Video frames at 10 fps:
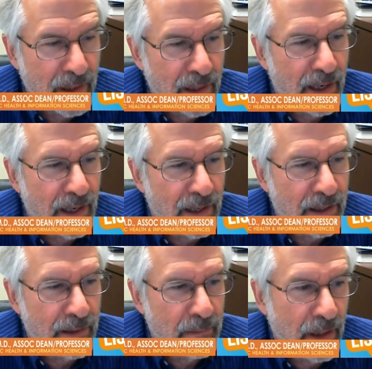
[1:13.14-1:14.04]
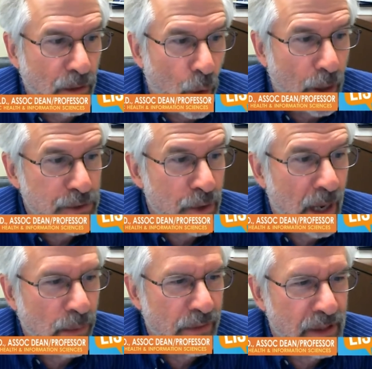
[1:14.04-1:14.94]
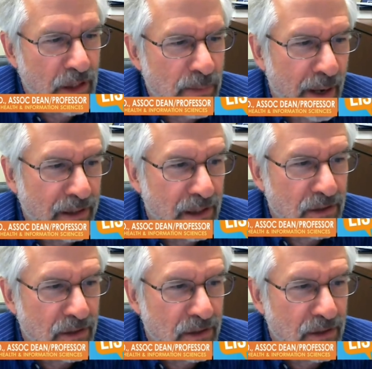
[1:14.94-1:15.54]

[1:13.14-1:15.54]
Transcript: uh, a larger number than expected.